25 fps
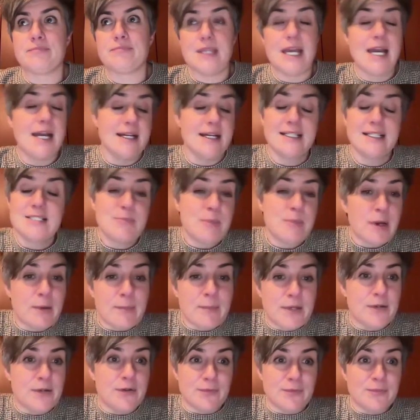yeah,
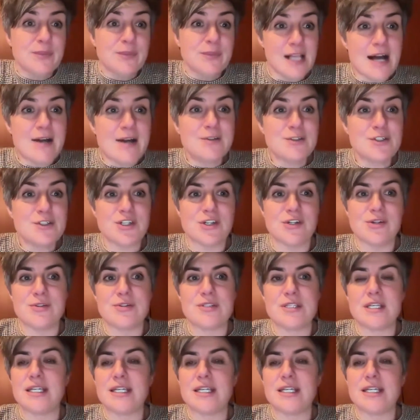experimental clown shows.